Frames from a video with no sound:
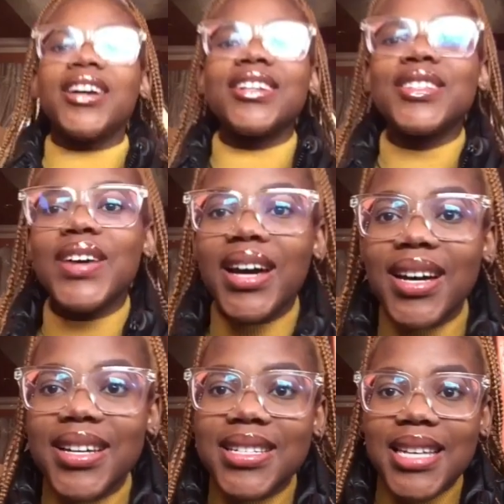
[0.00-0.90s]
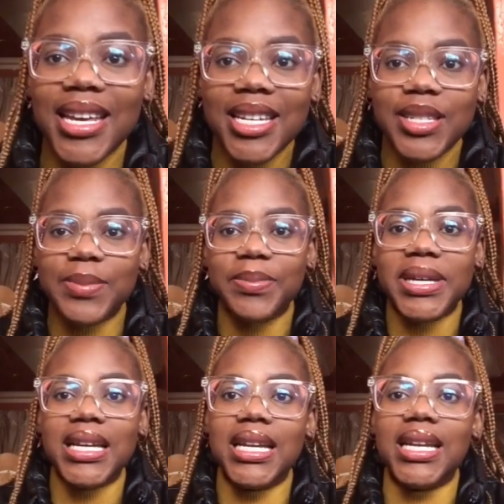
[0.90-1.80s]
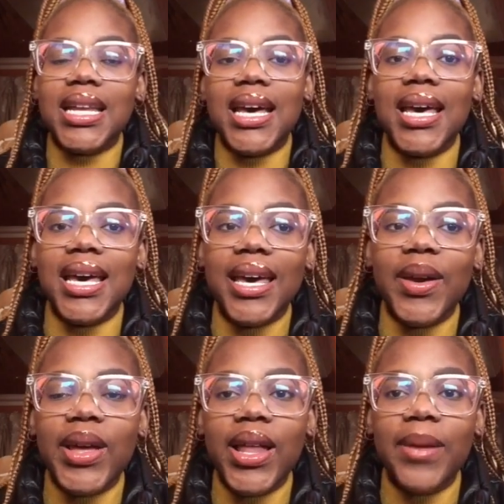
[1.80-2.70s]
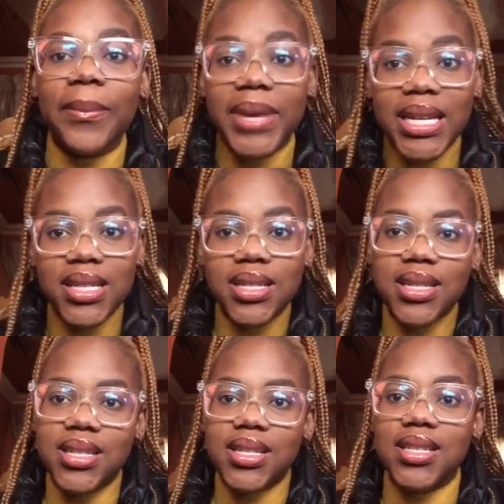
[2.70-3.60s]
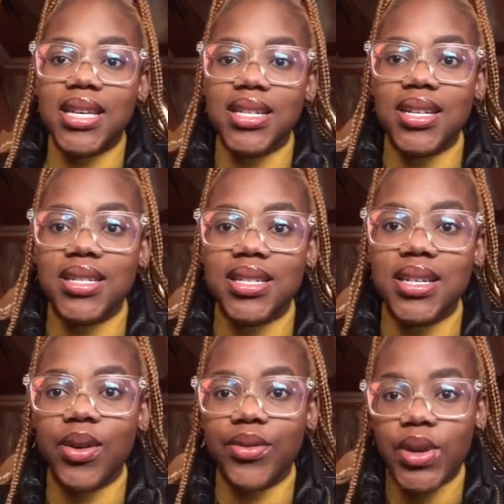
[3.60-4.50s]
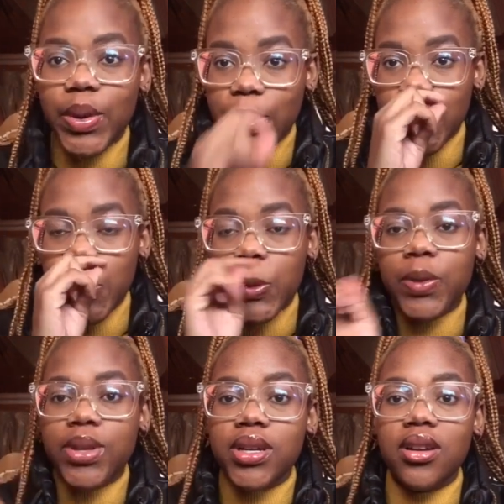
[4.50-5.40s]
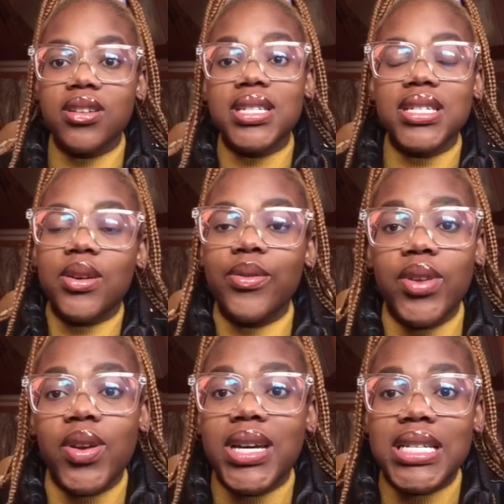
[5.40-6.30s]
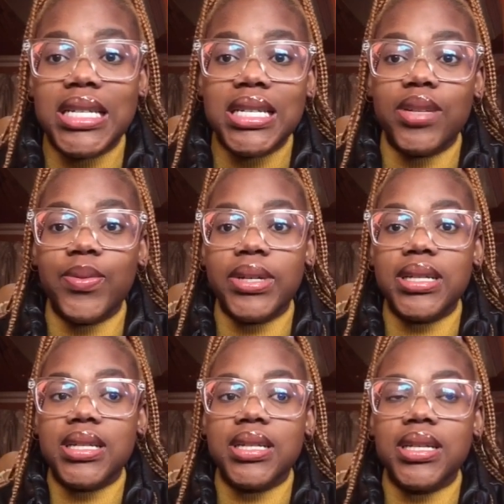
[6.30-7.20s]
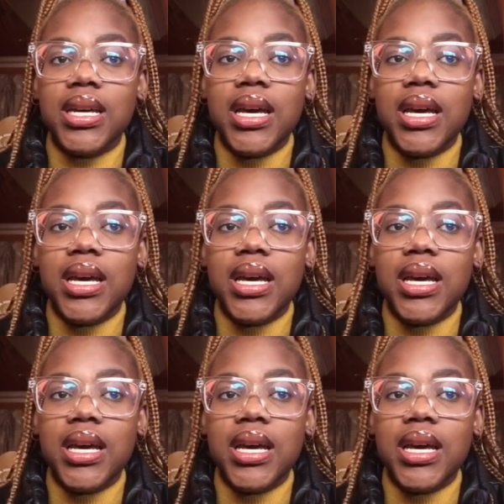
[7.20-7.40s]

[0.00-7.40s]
So guys, it has been a minute since I did a sit down video with you. The last sit down video I did was